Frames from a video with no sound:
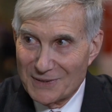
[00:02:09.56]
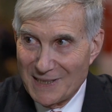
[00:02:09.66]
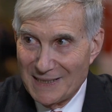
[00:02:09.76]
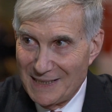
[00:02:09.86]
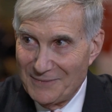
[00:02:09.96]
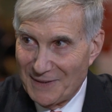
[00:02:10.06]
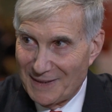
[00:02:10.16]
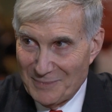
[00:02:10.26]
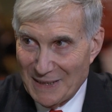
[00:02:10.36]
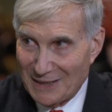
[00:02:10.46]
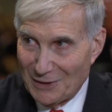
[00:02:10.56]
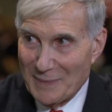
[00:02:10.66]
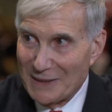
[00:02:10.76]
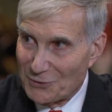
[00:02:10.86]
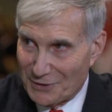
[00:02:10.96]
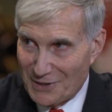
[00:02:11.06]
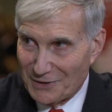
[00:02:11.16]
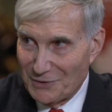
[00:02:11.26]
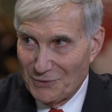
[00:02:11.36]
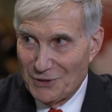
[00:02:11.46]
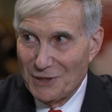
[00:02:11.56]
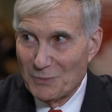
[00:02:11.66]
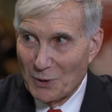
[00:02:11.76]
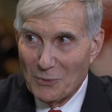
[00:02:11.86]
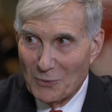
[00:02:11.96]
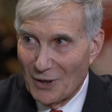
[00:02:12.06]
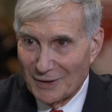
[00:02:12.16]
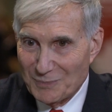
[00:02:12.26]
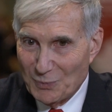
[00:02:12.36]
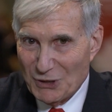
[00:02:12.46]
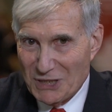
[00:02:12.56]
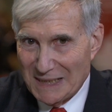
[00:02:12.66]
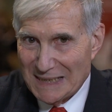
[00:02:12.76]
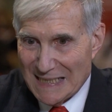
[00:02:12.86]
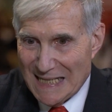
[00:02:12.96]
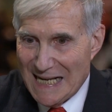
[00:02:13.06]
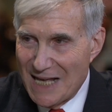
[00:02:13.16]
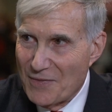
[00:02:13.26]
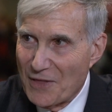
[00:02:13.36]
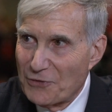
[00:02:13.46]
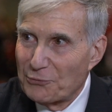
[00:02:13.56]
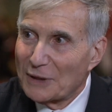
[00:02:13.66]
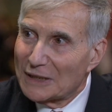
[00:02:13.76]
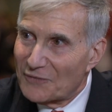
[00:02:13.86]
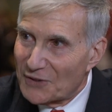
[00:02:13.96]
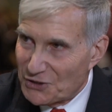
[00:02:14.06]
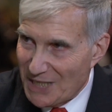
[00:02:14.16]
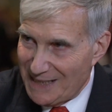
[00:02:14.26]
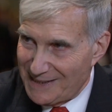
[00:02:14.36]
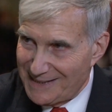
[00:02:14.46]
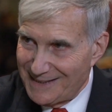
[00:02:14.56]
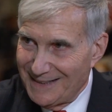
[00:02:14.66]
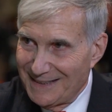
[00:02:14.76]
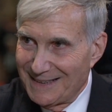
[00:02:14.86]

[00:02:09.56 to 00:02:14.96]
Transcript: scientific and medical mentor, Doctor Eugene Braunwald, puts it, the thrill of the chase.